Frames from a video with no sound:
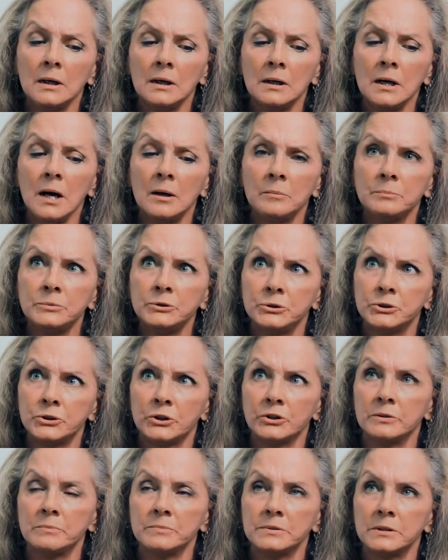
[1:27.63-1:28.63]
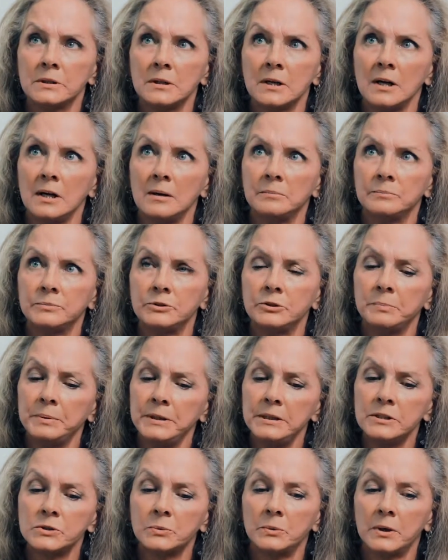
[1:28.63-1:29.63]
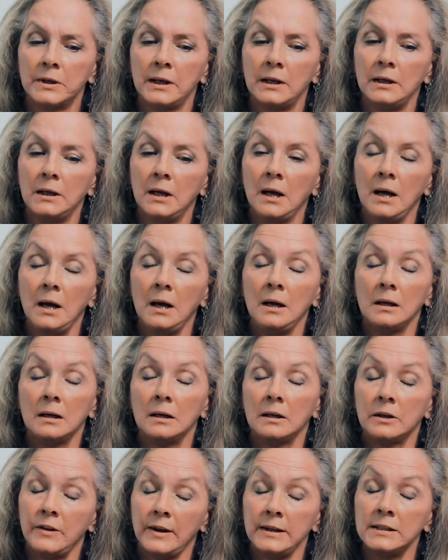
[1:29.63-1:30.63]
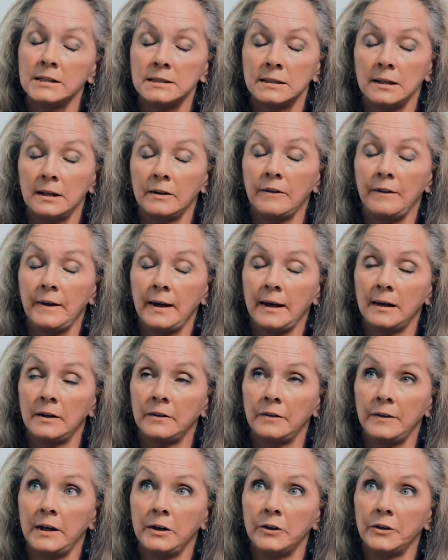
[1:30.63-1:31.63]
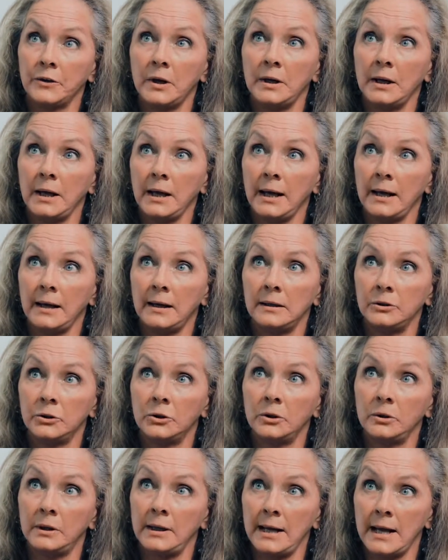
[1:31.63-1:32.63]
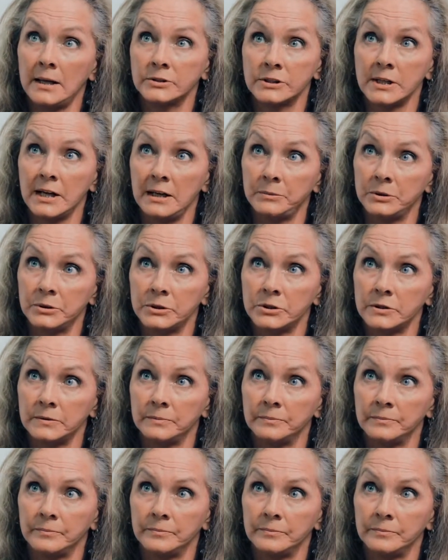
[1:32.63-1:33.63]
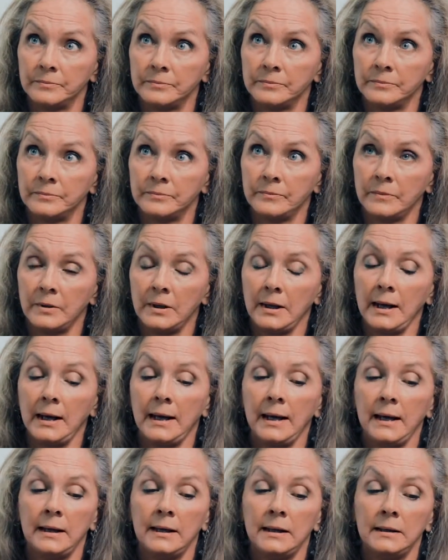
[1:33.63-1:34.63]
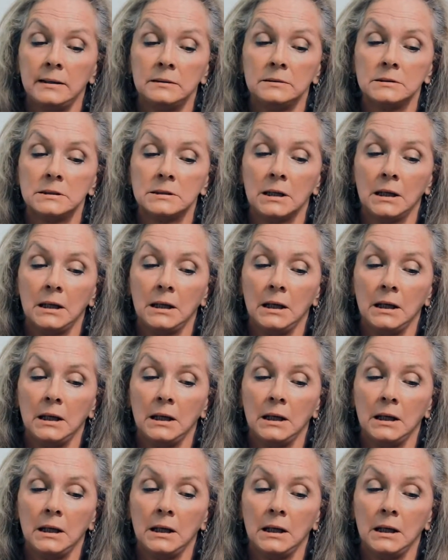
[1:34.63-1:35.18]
come to terms and come to peace with it, they said that they thought I had early Alzheimer's. And